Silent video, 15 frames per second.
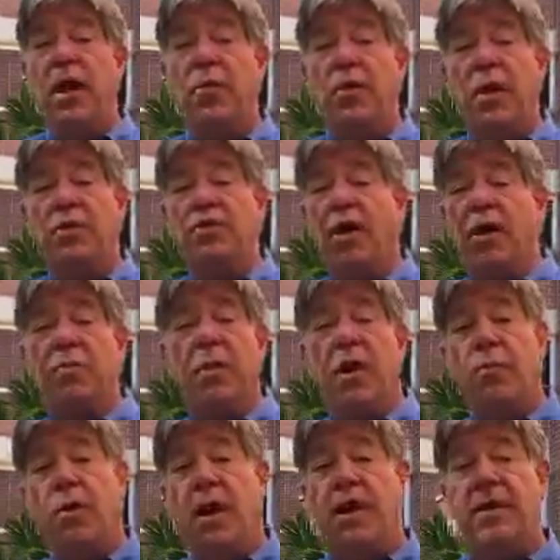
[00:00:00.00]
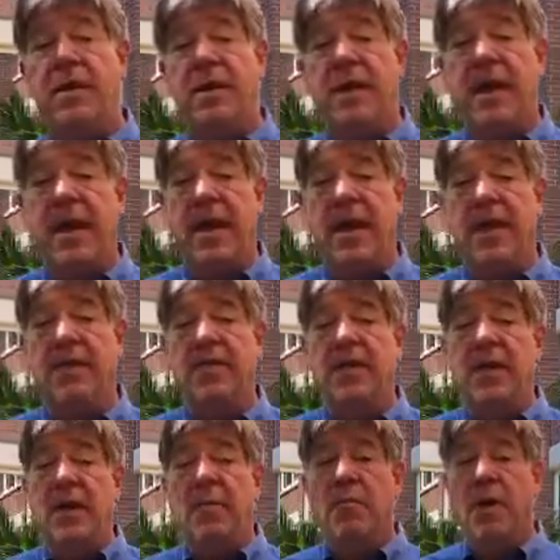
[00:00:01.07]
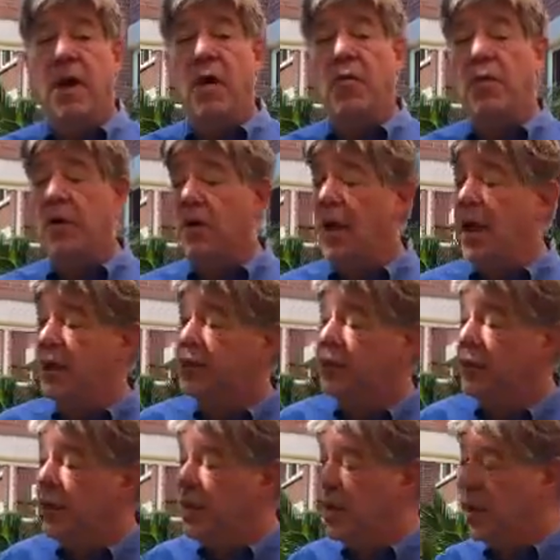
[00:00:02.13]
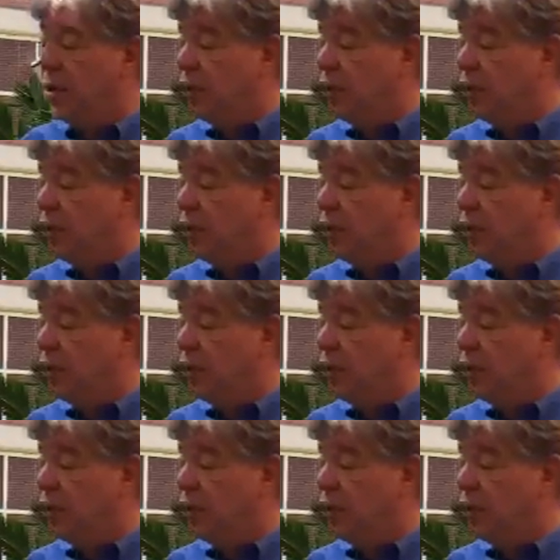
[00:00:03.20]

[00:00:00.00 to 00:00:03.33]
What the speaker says: I want to talk about, but I didn't have. But we're actually going to